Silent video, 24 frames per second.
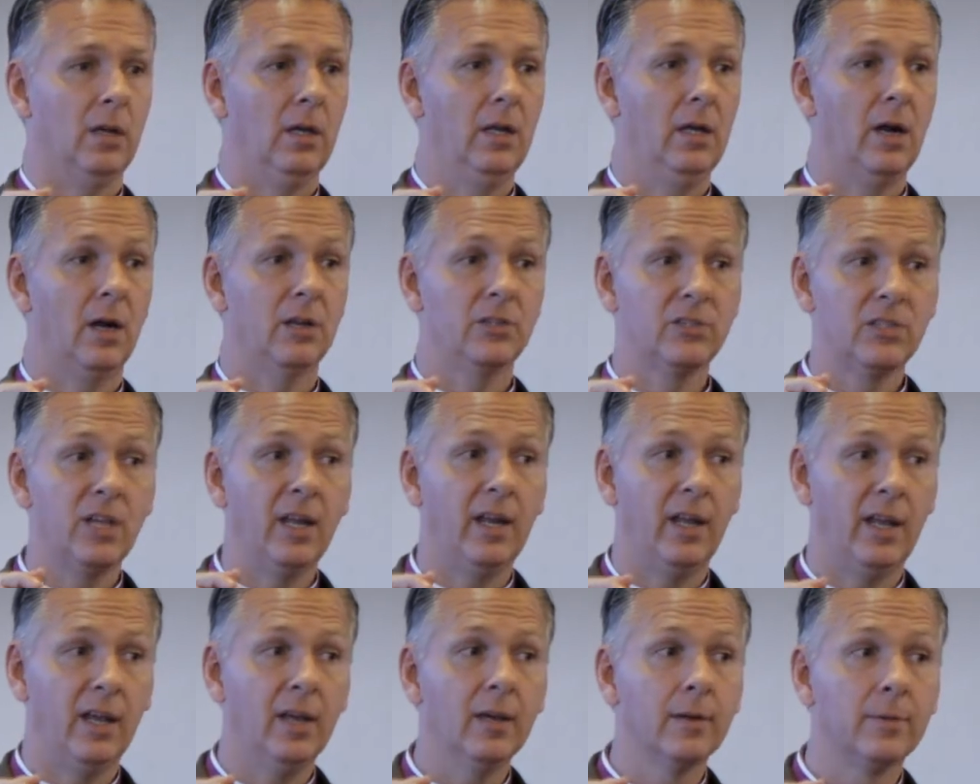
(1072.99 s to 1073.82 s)
in our
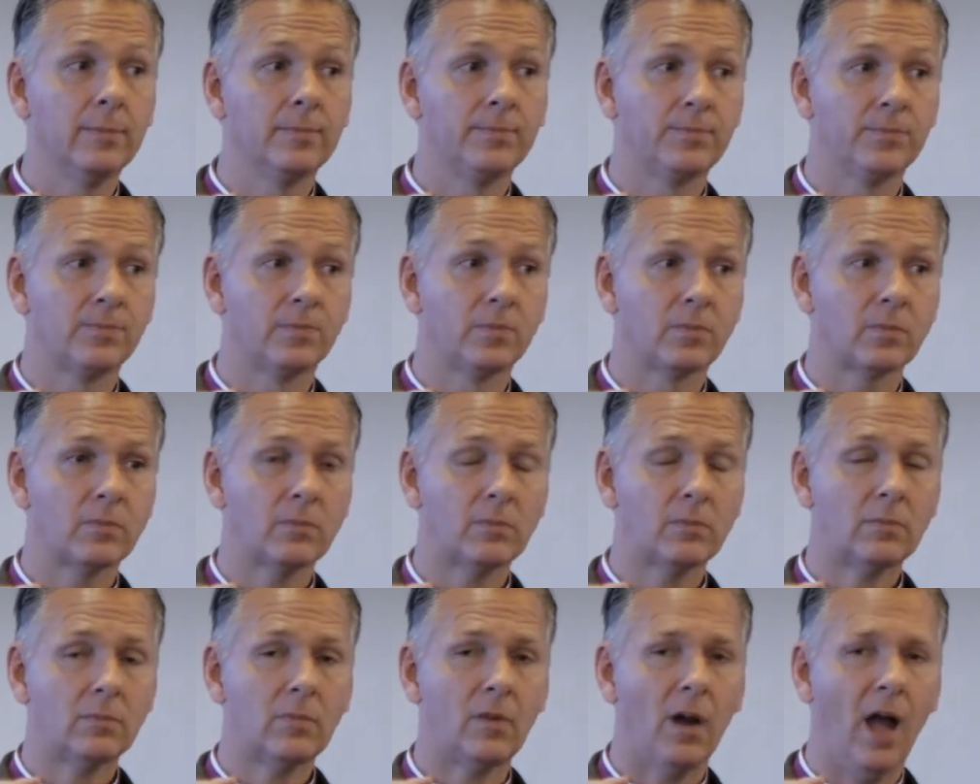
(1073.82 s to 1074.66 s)
city,
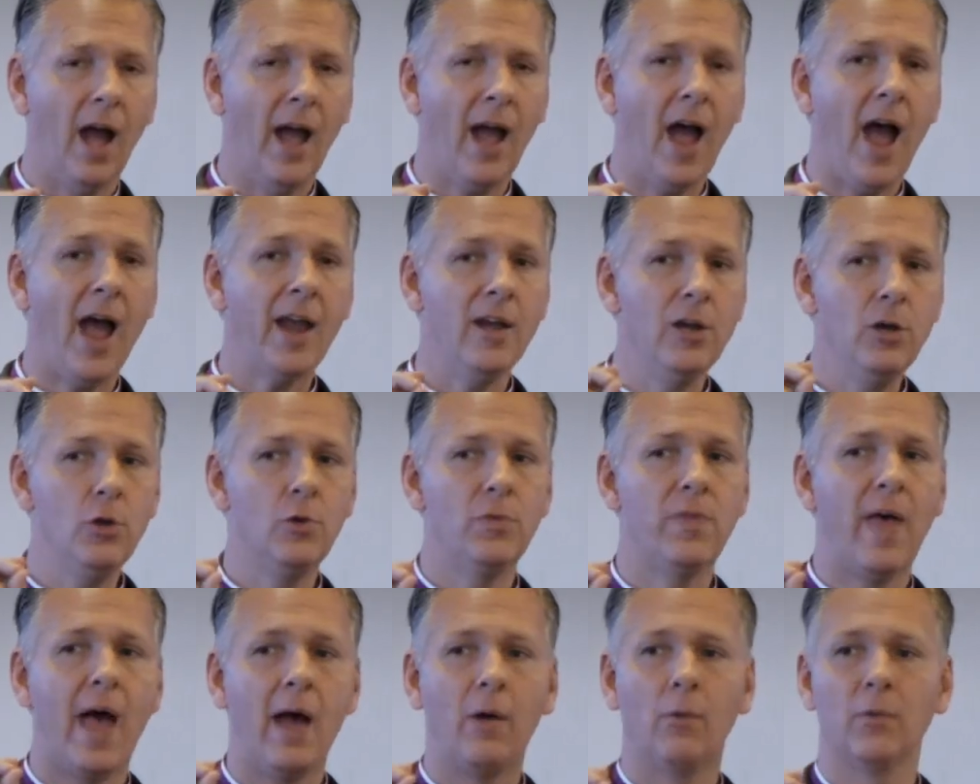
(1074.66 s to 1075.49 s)
I, I
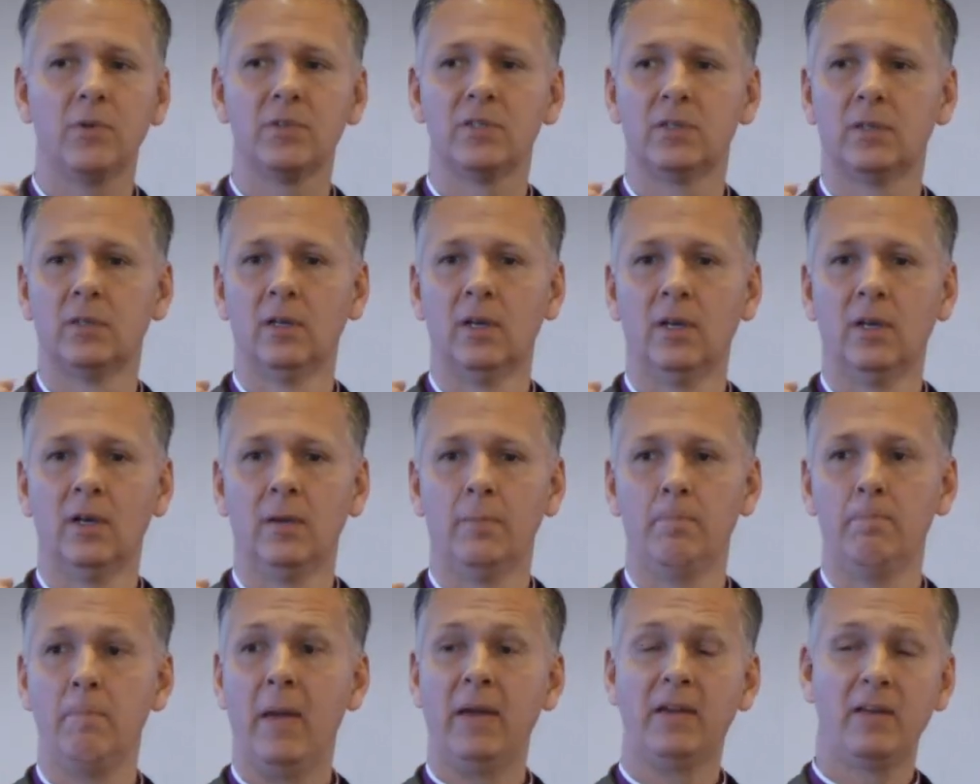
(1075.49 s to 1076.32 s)
knew that was
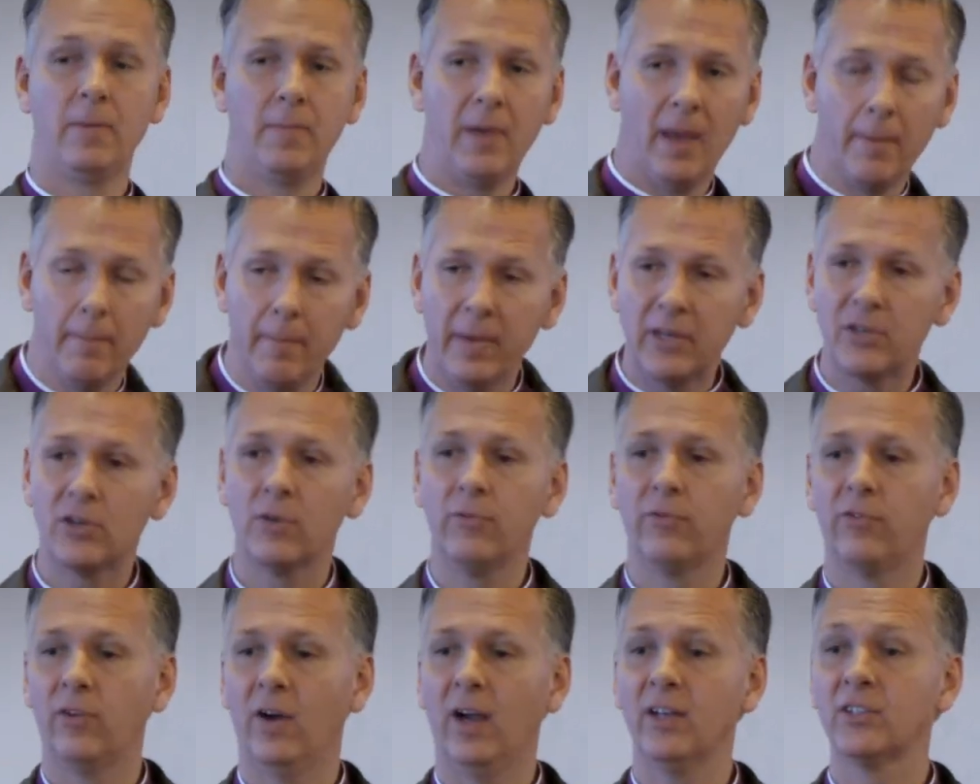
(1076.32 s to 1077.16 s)
meant to be a
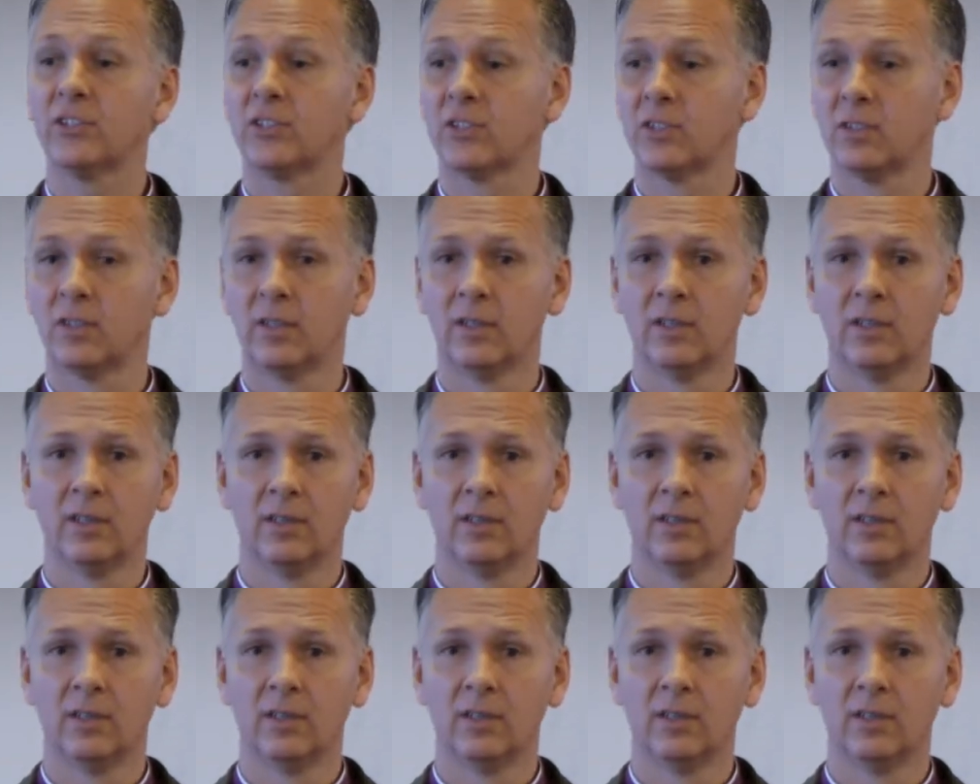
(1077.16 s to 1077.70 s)
mission for us.